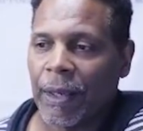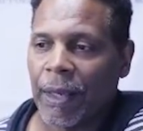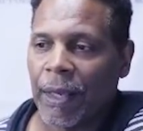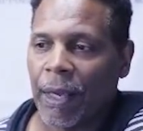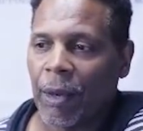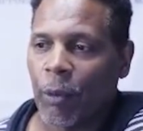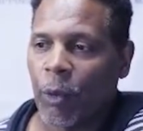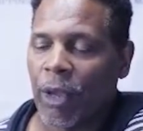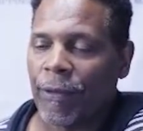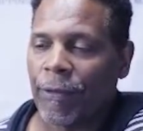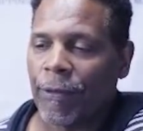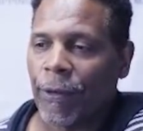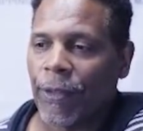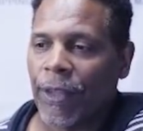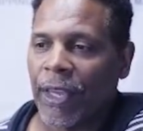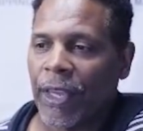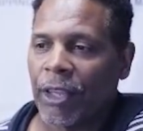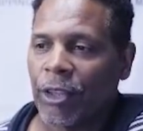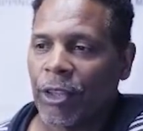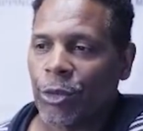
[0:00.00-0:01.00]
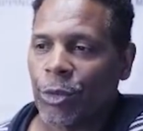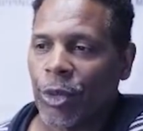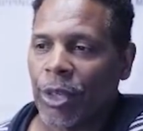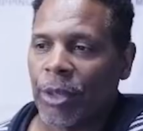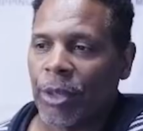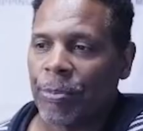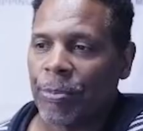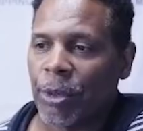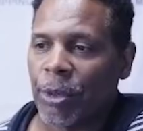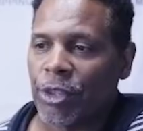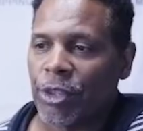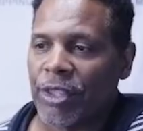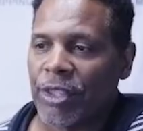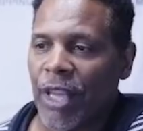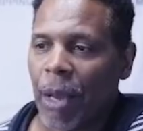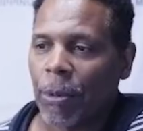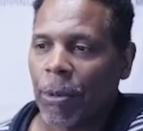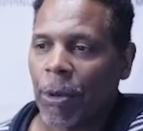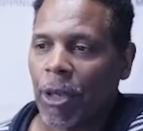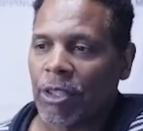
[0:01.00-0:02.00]
and wait for the entry. Put your
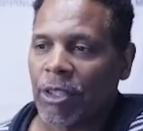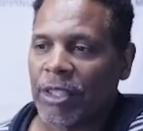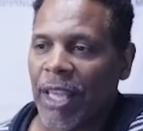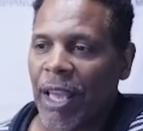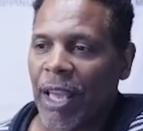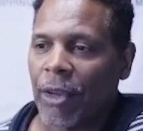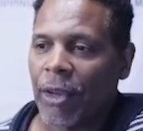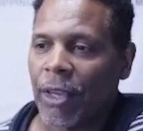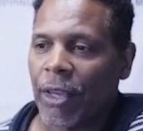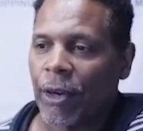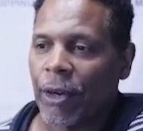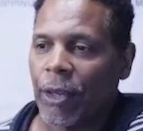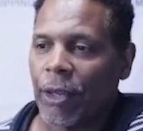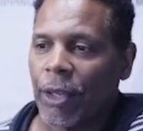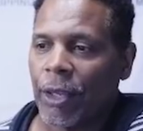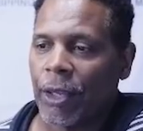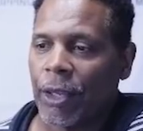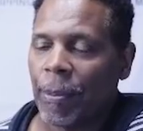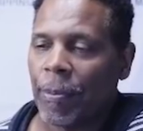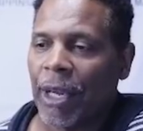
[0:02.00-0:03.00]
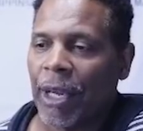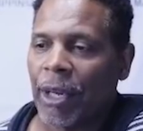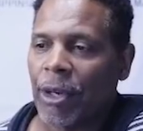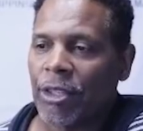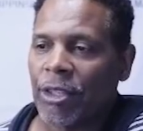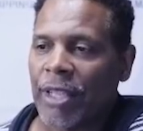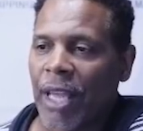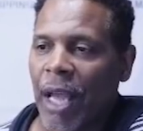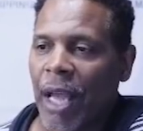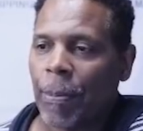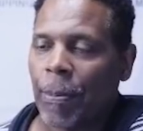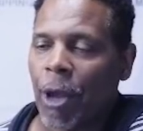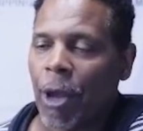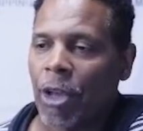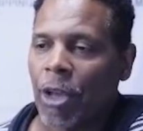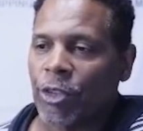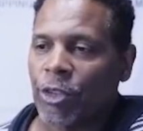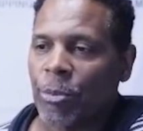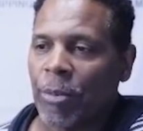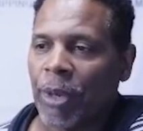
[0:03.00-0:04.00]
stop loss down here. Bigger stop
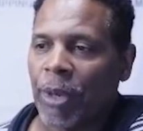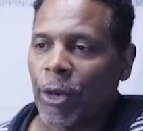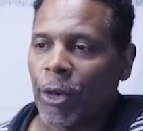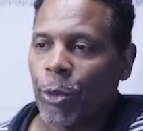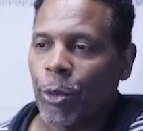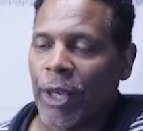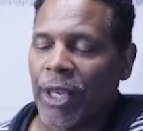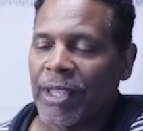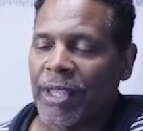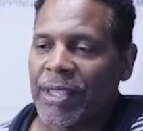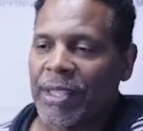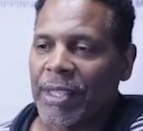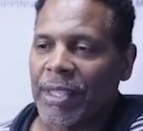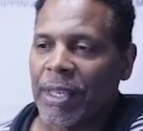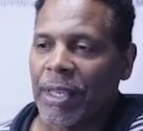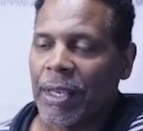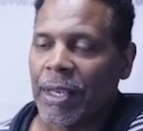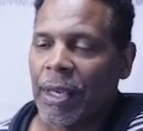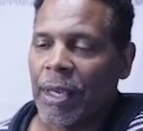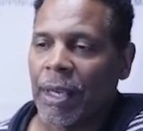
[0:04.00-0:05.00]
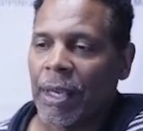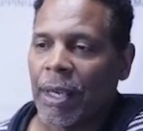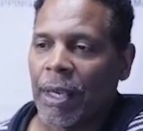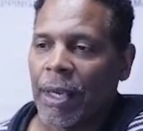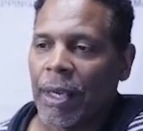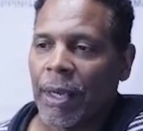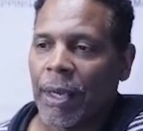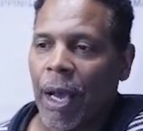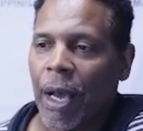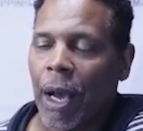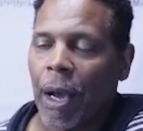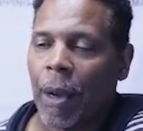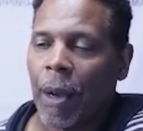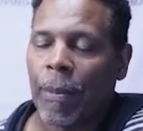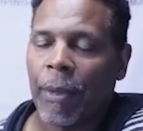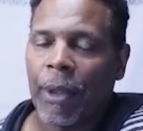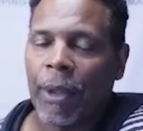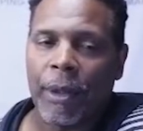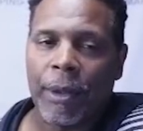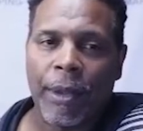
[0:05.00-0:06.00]
loss, bigger risk.
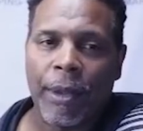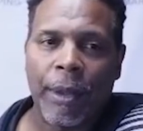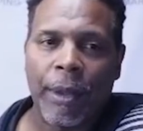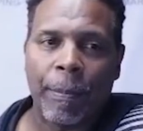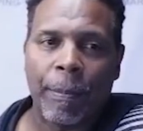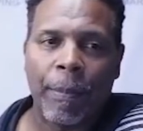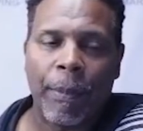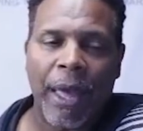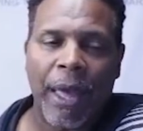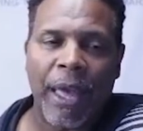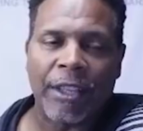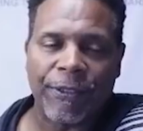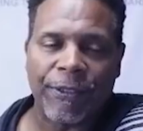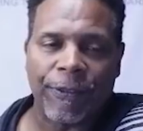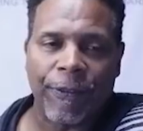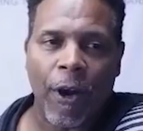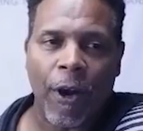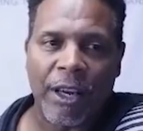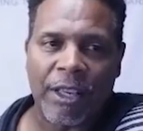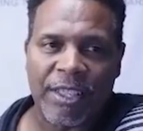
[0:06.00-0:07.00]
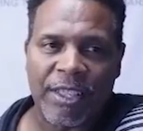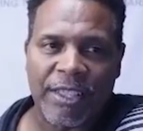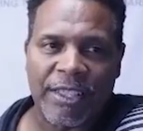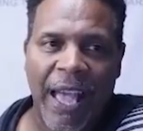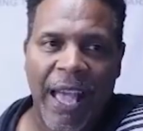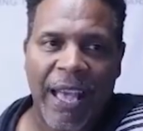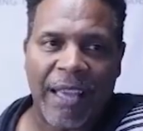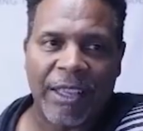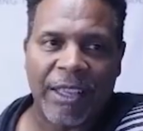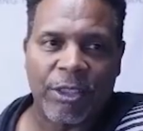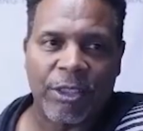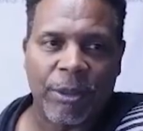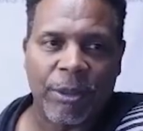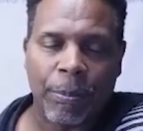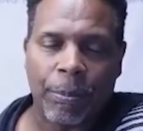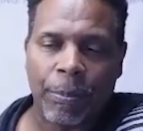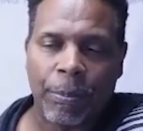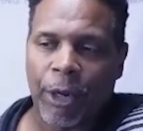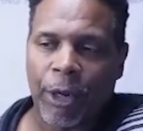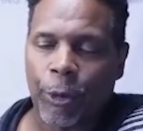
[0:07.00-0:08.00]
As far as size,
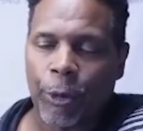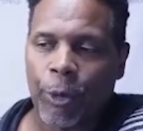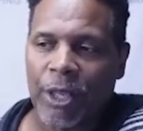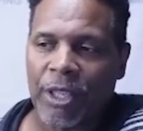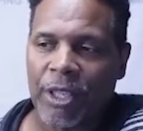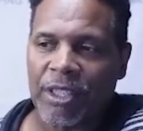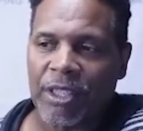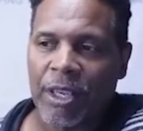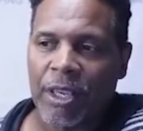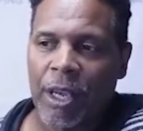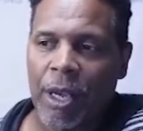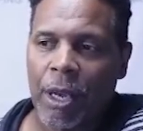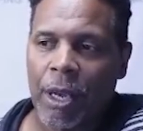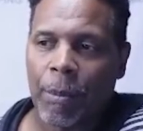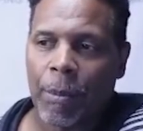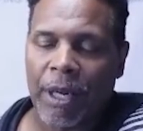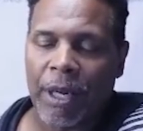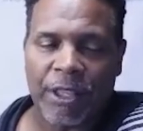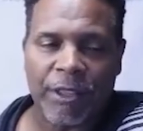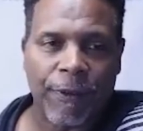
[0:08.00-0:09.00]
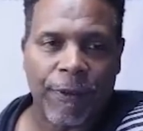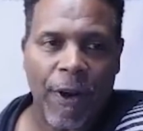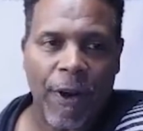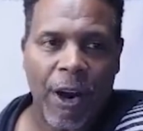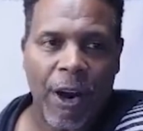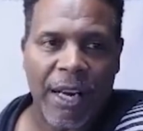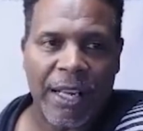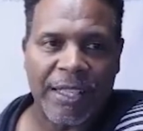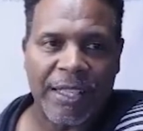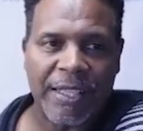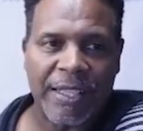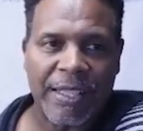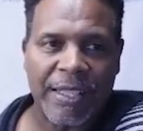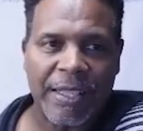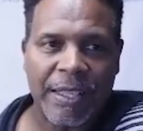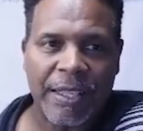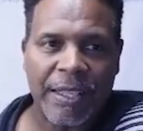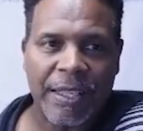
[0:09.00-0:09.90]
bigger risk. But as far as